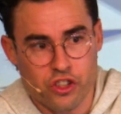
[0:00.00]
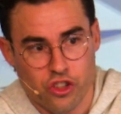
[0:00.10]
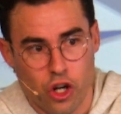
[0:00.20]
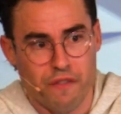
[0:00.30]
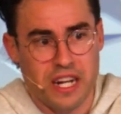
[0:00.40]

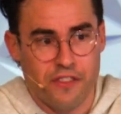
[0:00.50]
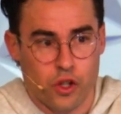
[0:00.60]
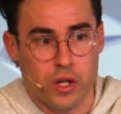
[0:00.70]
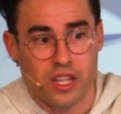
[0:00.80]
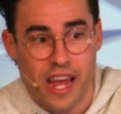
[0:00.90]
servant in the
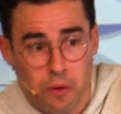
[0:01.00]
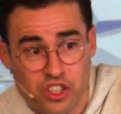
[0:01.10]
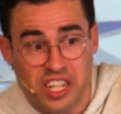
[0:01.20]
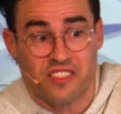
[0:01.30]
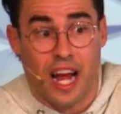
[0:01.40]
Greek language,
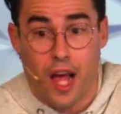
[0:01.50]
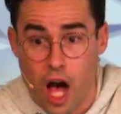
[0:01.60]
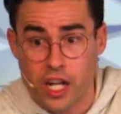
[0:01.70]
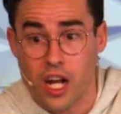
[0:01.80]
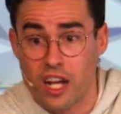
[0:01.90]
it's
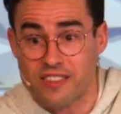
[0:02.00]
diakonos.